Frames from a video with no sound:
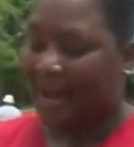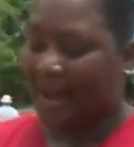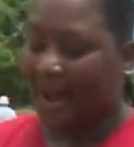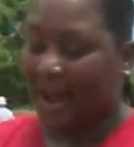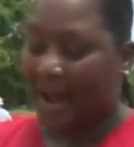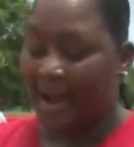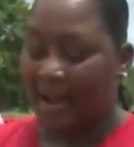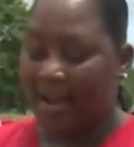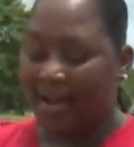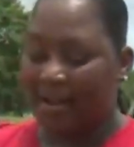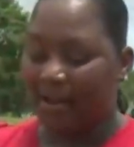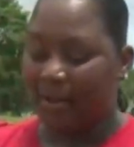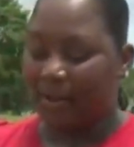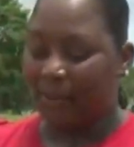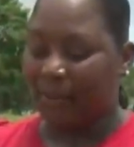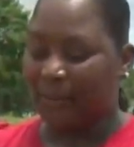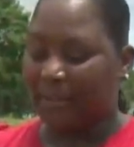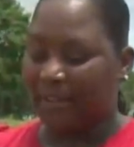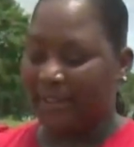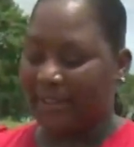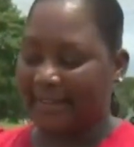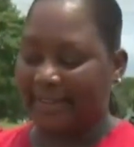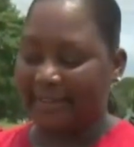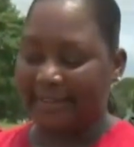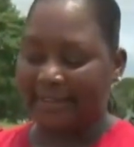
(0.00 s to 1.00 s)
Uh,
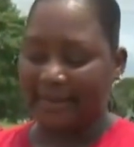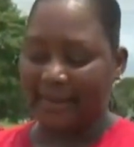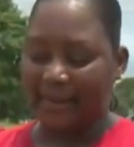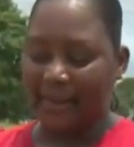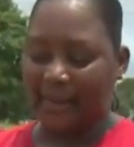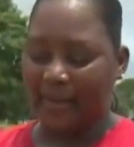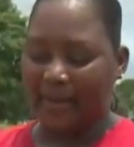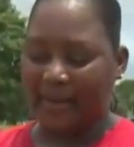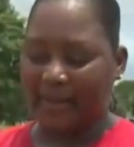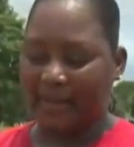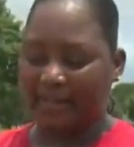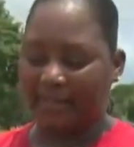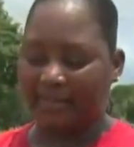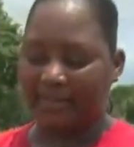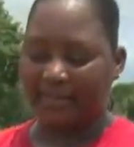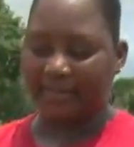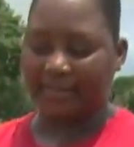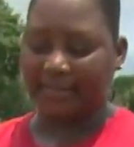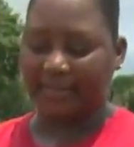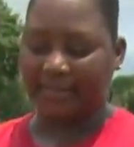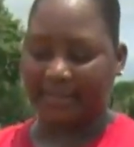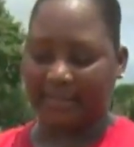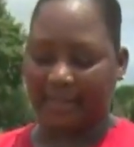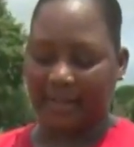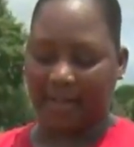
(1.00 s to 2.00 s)
we're getting about
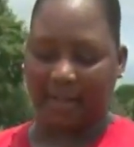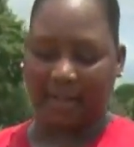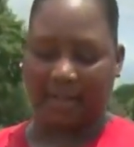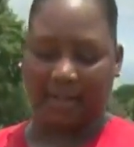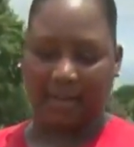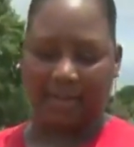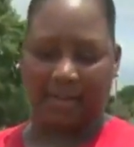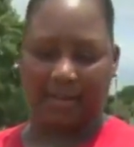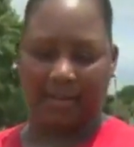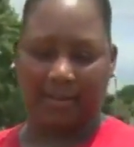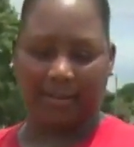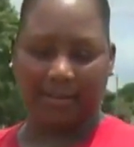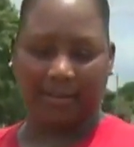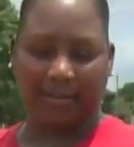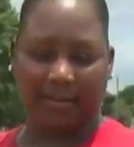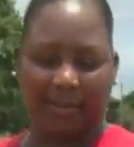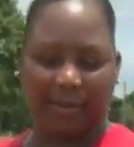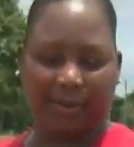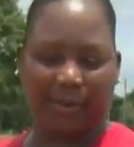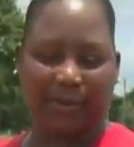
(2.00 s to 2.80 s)
nine,